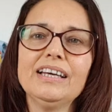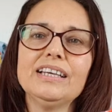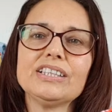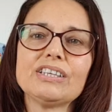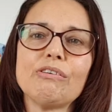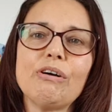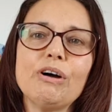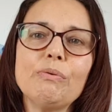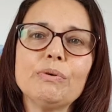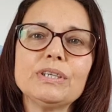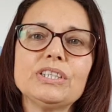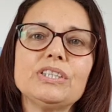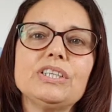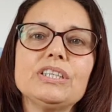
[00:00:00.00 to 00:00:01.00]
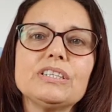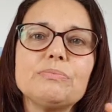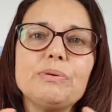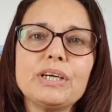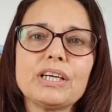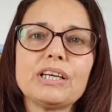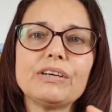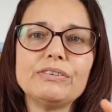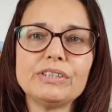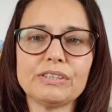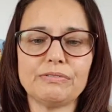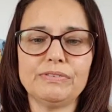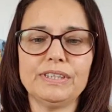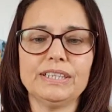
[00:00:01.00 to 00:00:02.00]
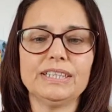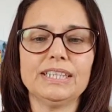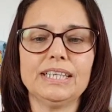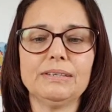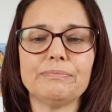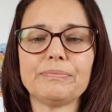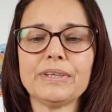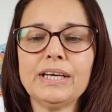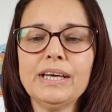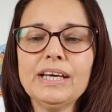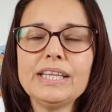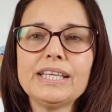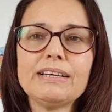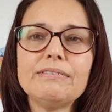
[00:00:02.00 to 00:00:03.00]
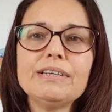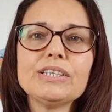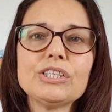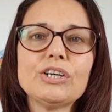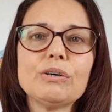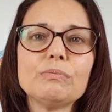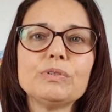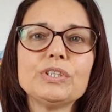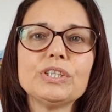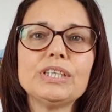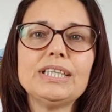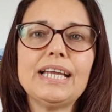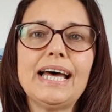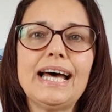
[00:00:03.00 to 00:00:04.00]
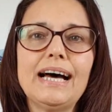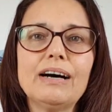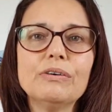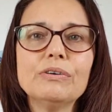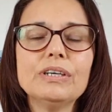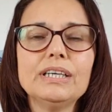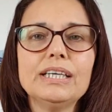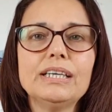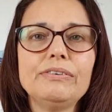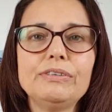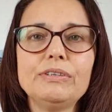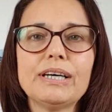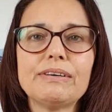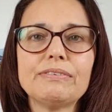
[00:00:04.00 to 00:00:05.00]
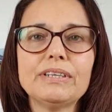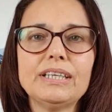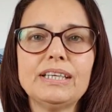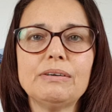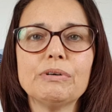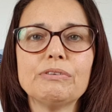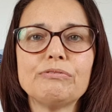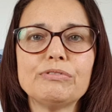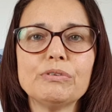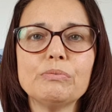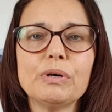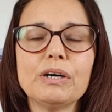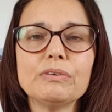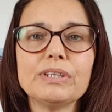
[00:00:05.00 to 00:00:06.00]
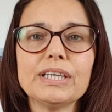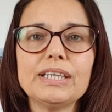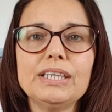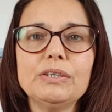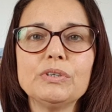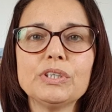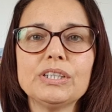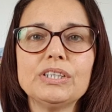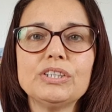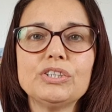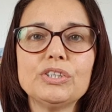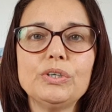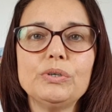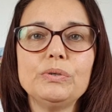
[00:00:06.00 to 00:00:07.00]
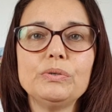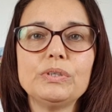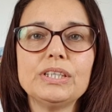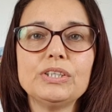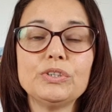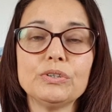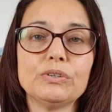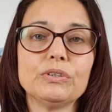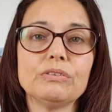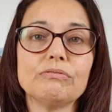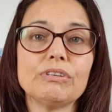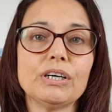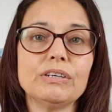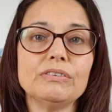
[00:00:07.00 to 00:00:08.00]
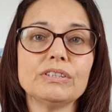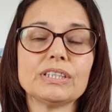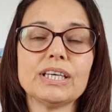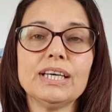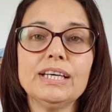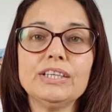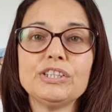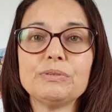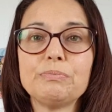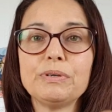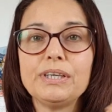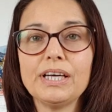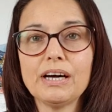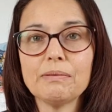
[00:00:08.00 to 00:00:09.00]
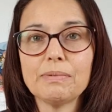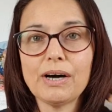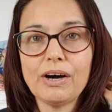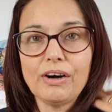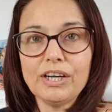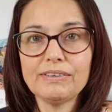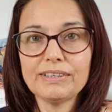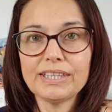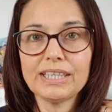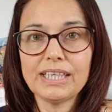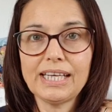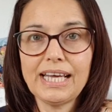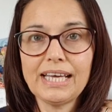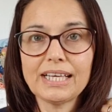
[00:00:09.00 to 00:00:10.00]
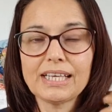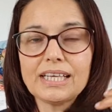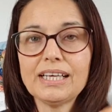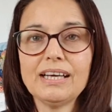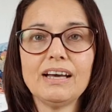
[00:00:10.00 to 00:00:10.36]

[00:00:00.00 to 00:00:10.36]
So I wanted it to be closer fitting. There is an option now, if you haven't knit one for a while, that you can do the short rows to bring it up higher at the neck.